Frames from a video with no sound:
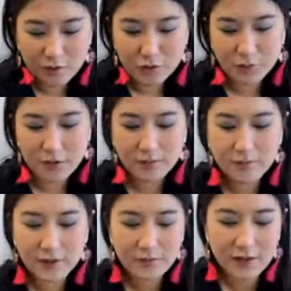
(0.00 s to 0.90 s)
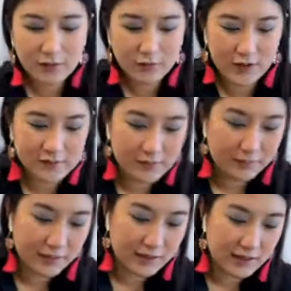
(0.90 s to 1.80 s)
You probably want to have
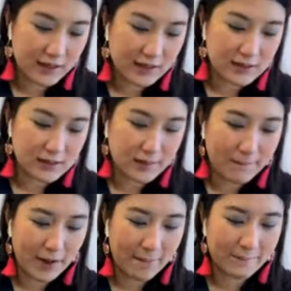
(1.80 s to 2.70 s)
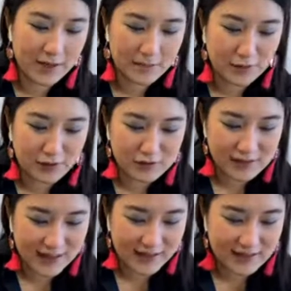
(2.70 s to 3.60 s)
something that is about ping pong
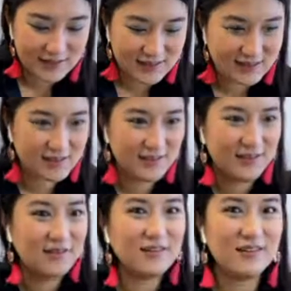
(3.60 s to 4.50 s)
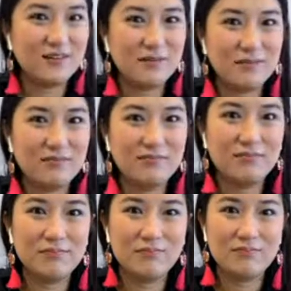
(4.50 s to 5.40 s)
size
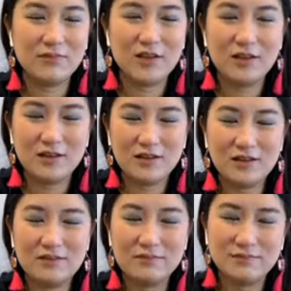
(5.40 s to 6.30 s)
um, uh,